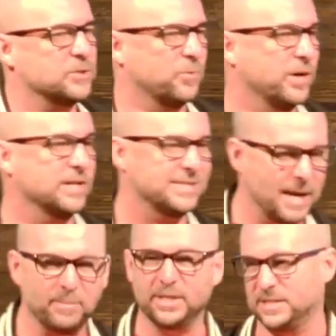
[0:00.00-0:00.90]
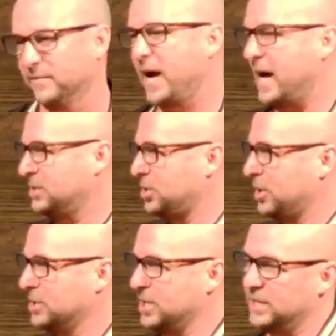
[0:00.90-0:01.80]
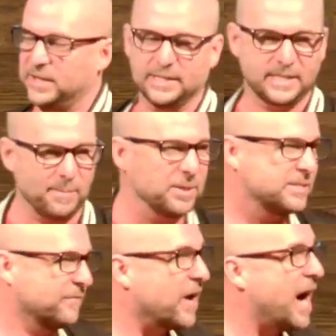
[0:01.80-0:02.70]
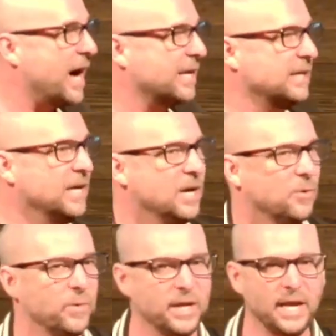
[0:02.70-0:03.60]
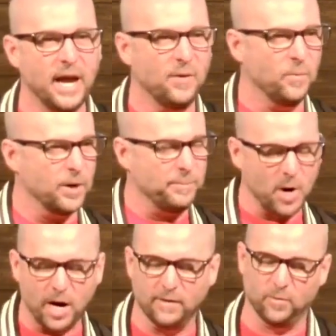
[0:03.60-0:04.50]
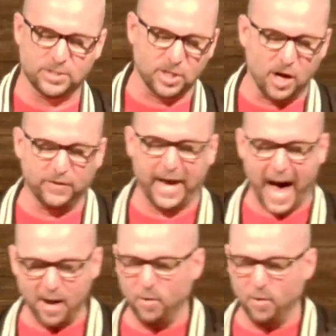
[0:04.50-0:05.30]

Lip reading: we're an Assemblies of God church. And the Assemblies of God, we're a part of what's called the Iowa